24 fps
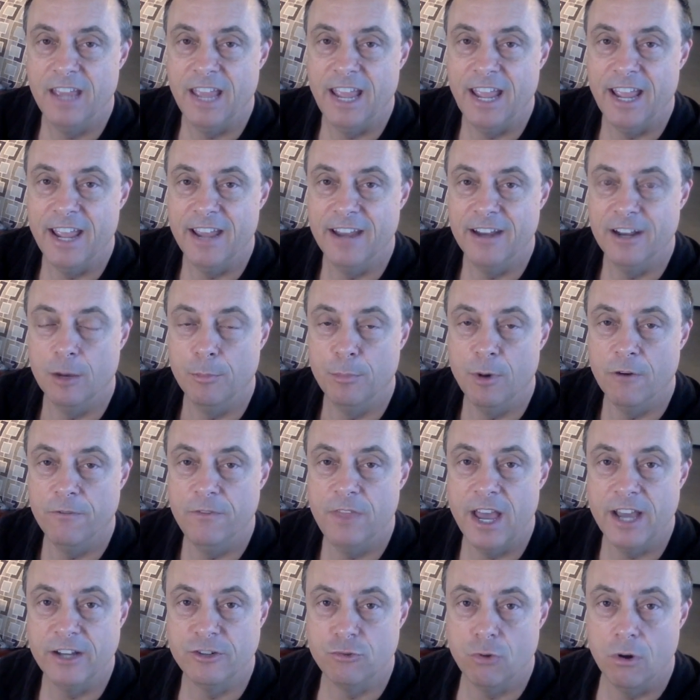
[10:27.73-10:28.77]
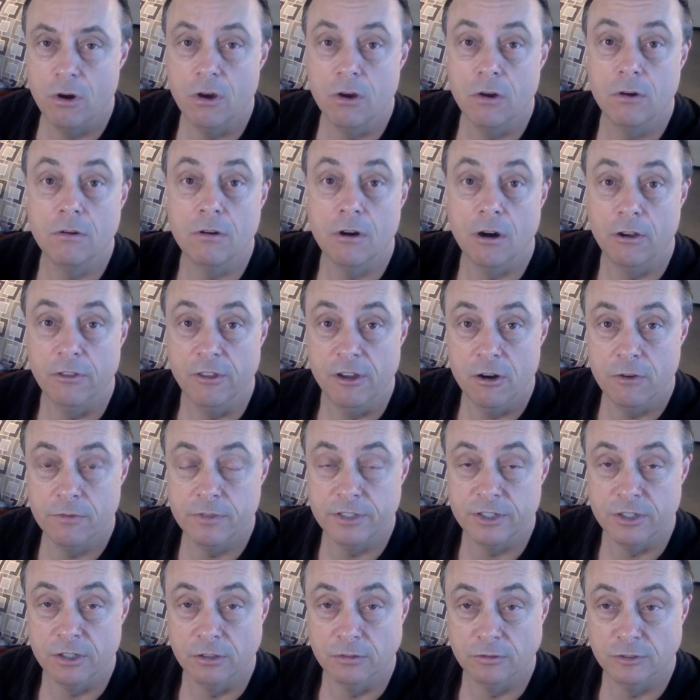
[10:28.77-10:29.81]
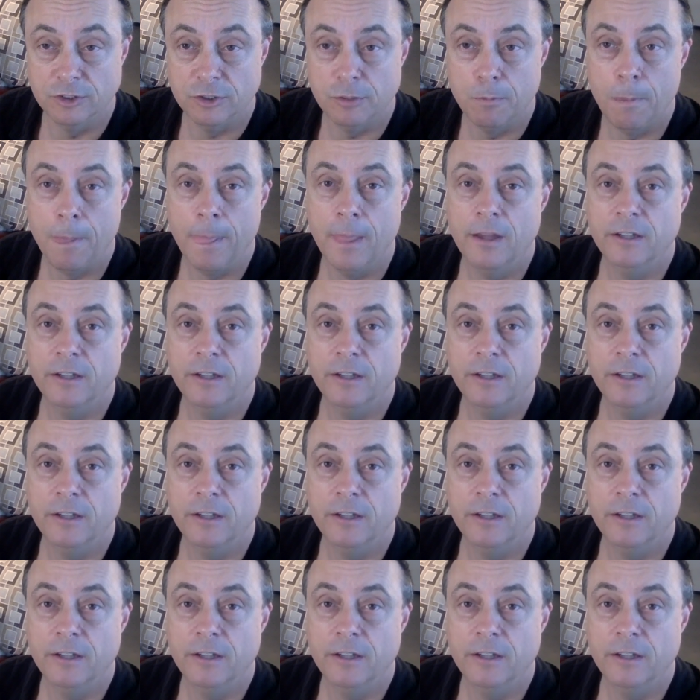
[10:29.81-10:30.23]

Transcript: And above that drone are the overtones.